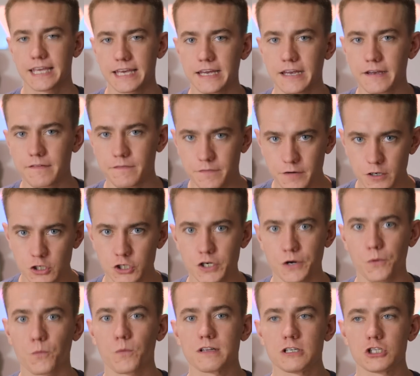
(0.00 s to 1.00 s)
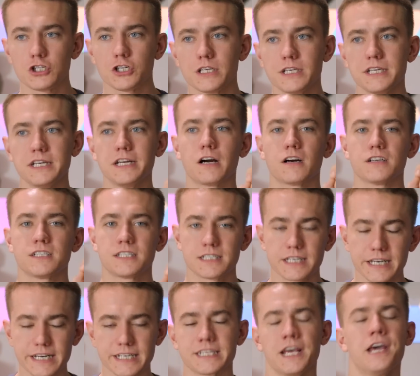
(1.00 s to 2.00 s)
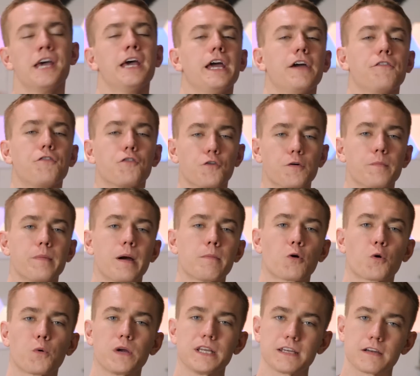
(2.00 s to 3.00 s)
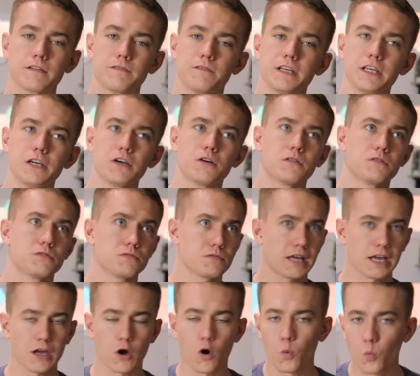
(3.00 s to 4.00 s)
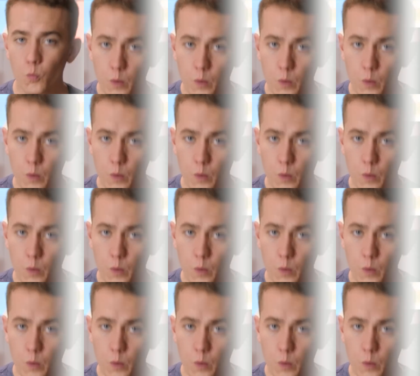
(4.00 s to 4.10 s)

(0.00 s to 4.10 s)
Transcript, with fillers: gig version with GDDR6. If you remember, we did a video like a